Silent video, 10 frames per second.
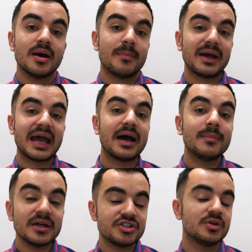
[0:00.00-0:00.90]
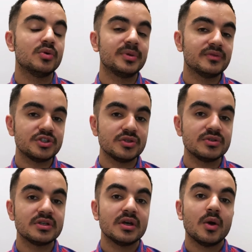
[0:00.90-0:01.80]
By how much it will be
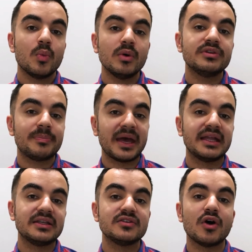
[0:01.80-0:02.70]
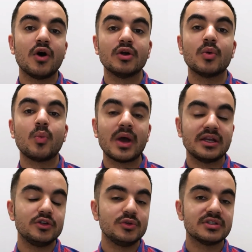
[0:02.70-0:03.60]
reduced will depend on when
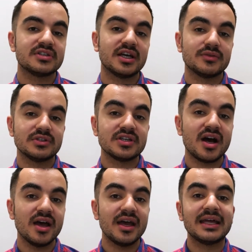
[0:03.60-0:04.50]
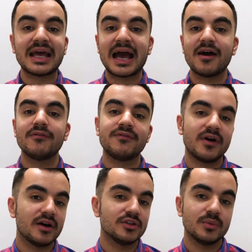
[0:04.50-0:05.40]
you decide to retire and how
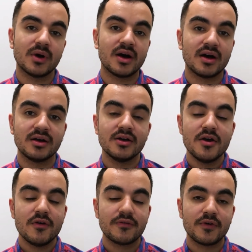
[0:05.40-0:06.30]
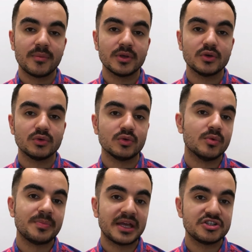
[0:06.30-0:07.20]
far you are from your
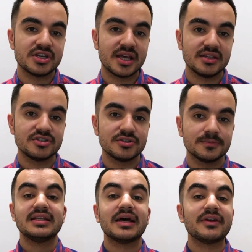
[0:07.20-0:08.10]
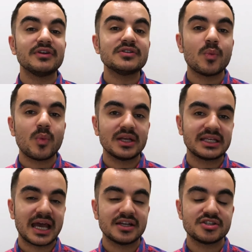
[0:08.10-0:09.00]
normal pension age. Now there is one
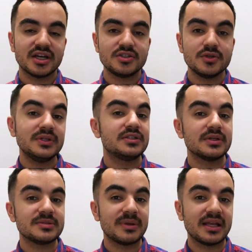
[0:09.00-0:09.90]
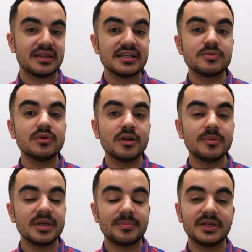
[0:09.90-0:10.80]
catch that I do need to explain and this will only
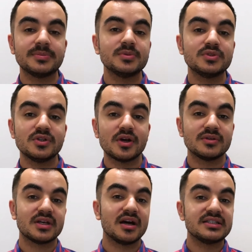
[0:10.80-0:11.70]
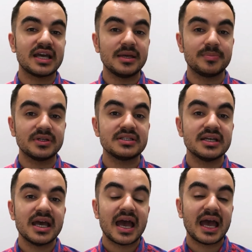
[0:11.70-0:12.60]
be applicable to those that are tapered
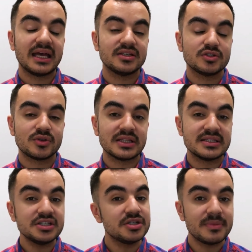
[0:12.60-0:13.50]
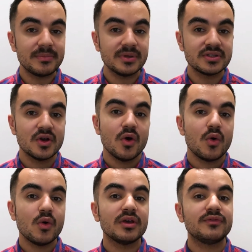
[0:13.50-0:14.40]
and transition members
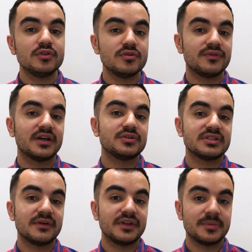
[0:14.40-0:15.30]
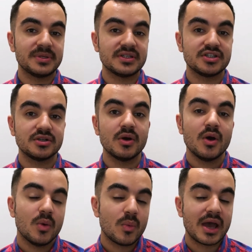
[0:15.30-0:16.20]
or if you do find yourself in a position
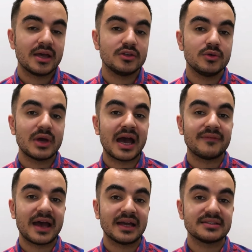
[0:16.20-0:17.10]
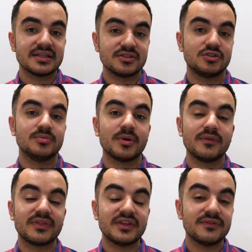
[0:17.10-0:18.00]
where you have access to
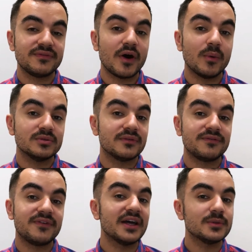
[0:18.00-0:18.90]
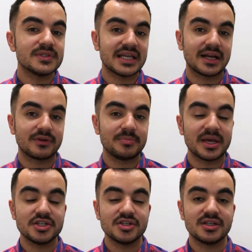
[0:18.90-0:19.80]
both the old final salary
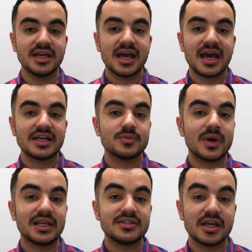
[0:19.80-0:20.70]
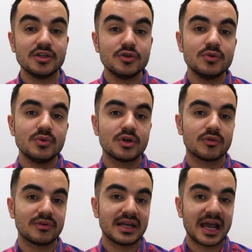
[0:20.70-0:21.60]
pension as well as a new
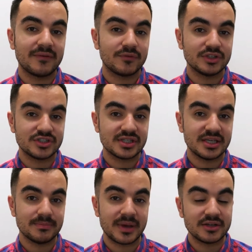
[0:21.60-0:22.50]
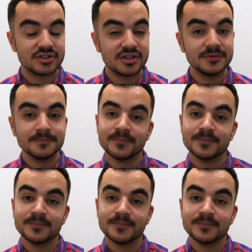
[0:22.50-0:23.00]
career average scheme pension.